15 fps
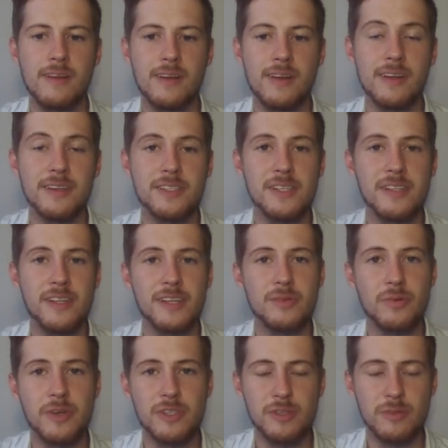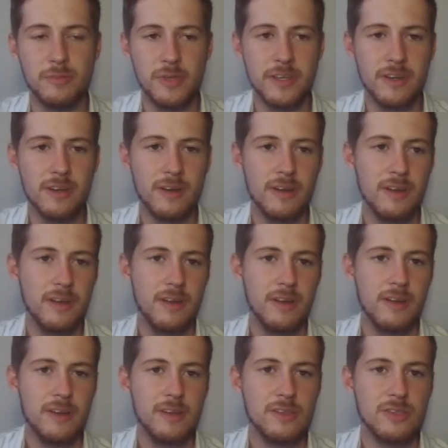I see that's way too big.
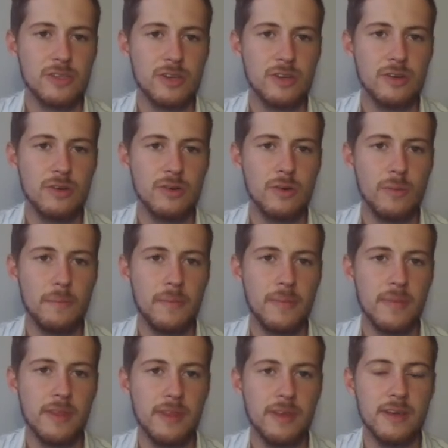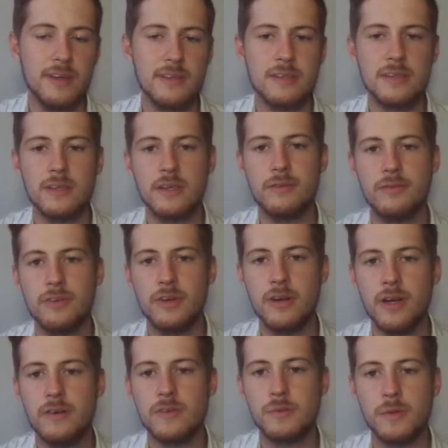So yes, if you don't
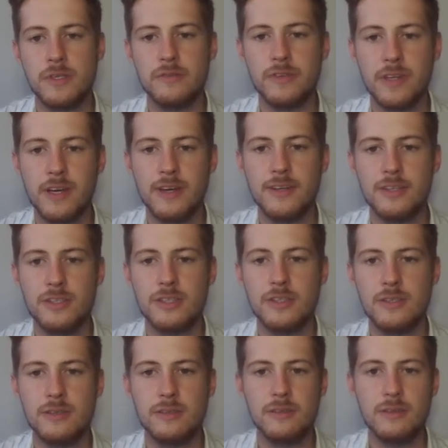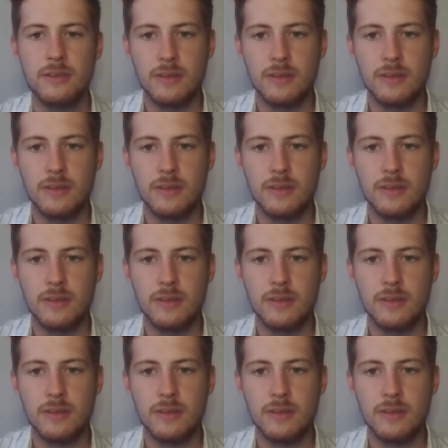have specification,